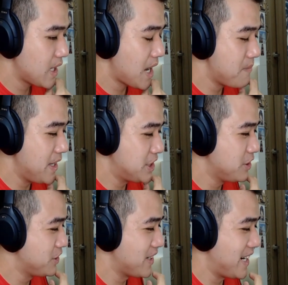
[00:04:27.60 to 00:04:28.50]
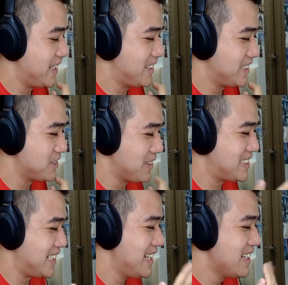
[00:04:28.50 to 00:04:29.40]
I mean, she'll do anything to
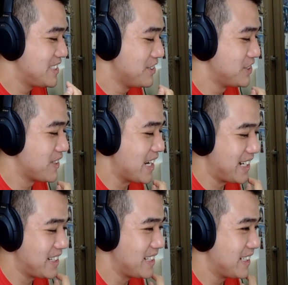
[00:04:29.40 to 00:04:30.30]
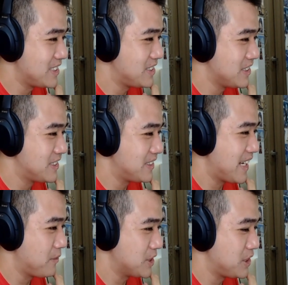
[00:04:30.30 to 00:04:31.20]
see. She'll do anything just to
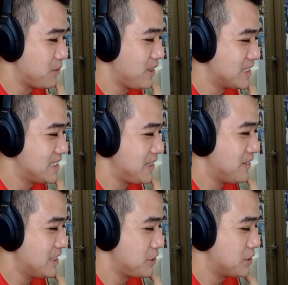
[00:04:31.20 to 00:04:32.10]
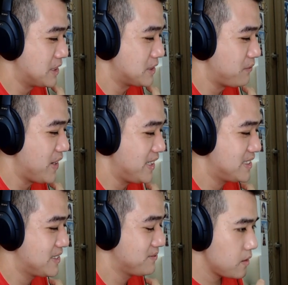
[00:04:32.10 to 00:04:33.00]
get what she wants, even have to use as a bait.